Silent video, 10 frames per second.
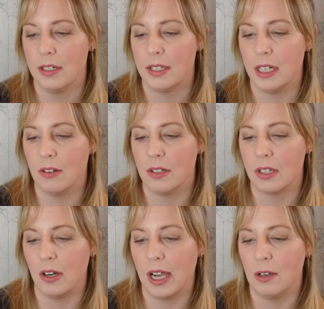
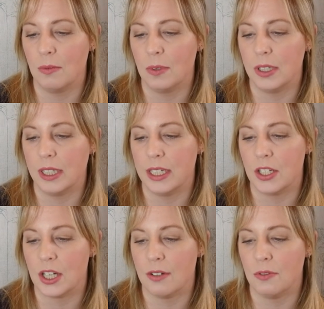Secrets her outwardly
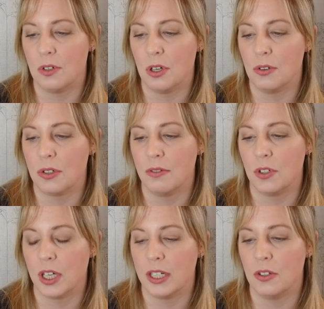cheerful hosts have
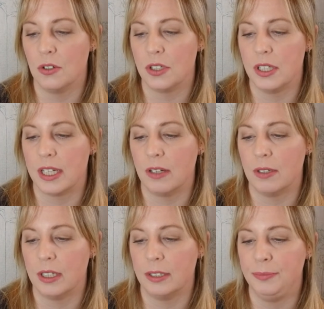tried not to
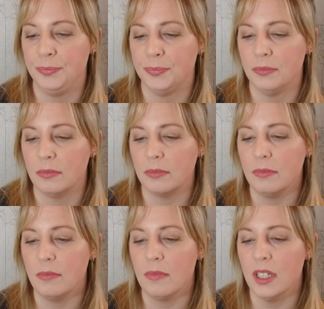tell her,
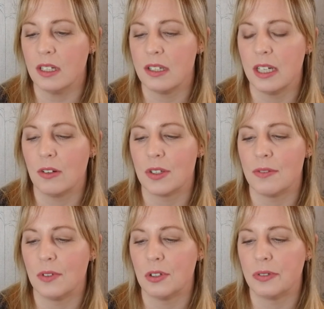secrets
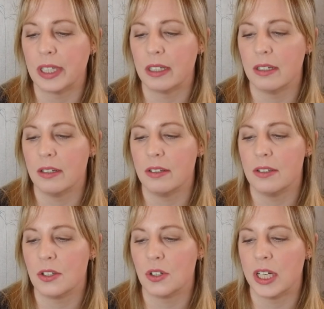involving
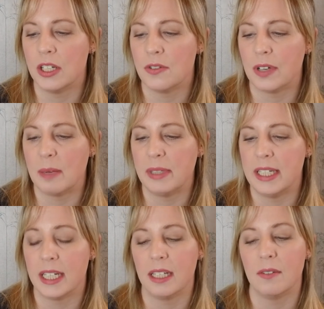the strange family
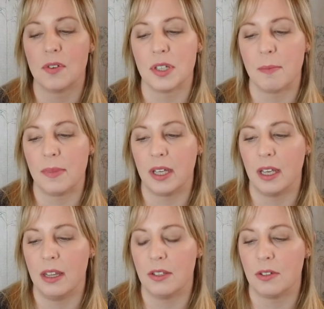digging for
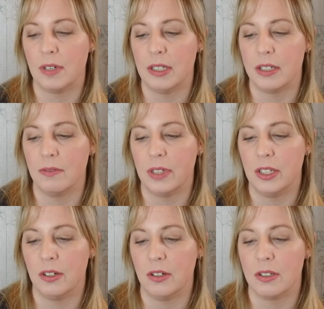something in the surrounding
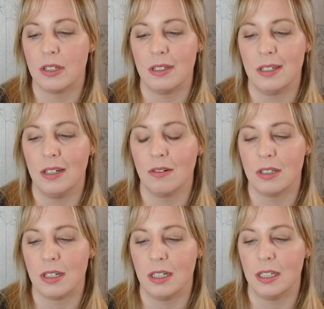vineyards,
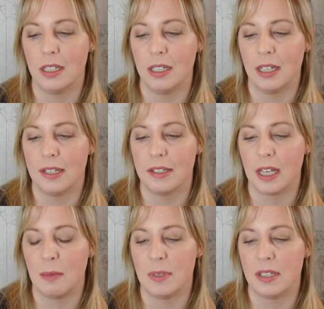secrets hidden in the
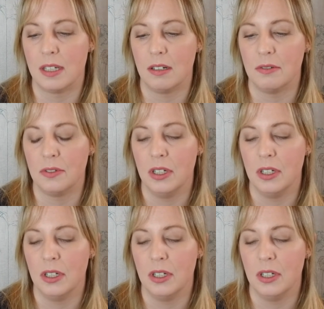landscape itself.